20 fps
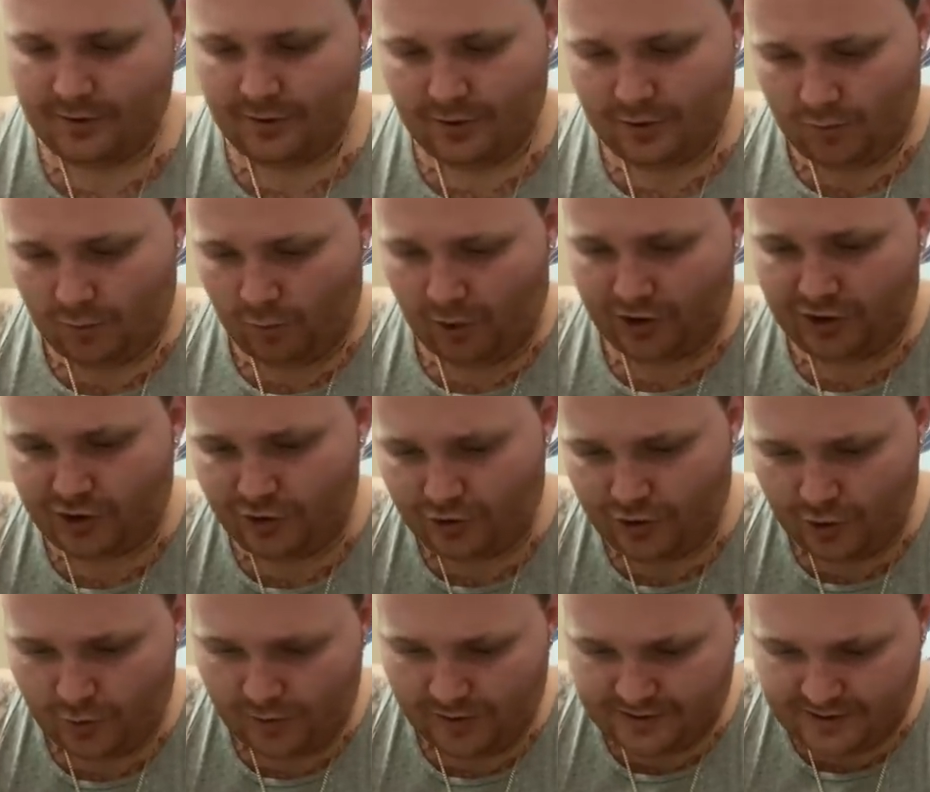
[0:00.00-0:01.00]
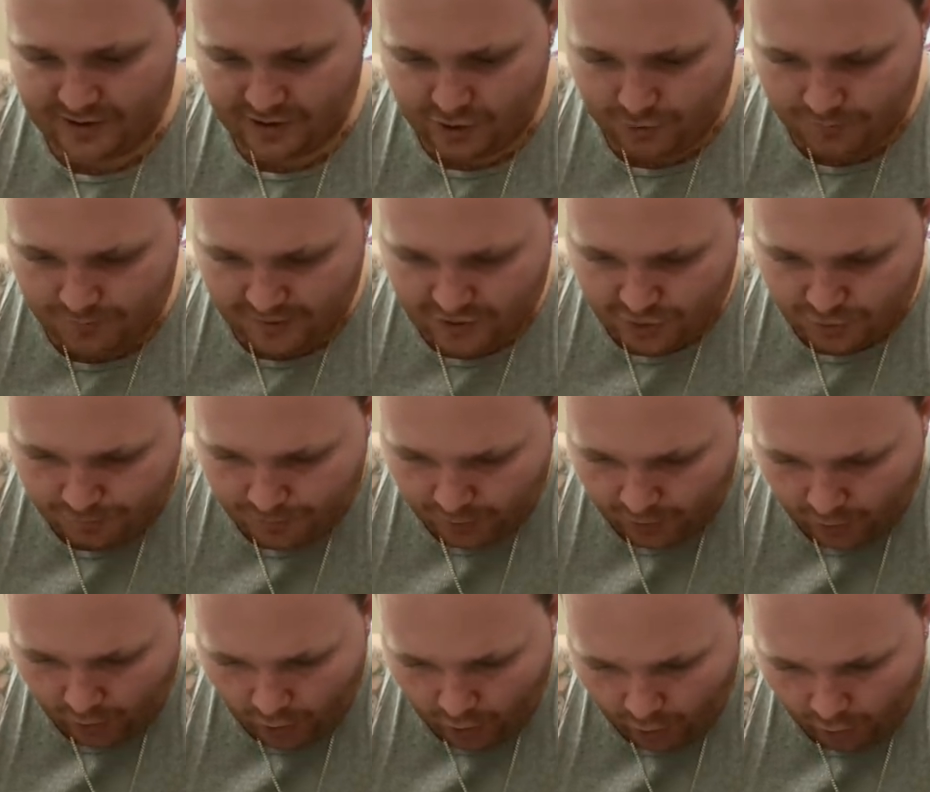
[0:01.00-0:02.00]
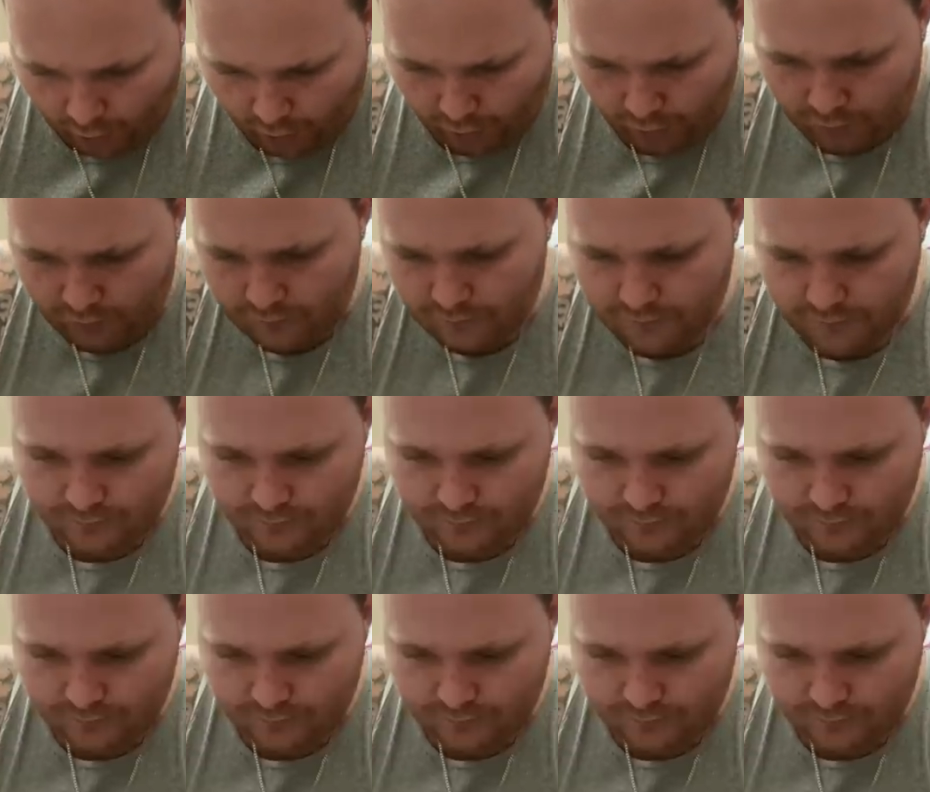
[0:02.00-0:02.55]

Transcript: what you do is you put a hole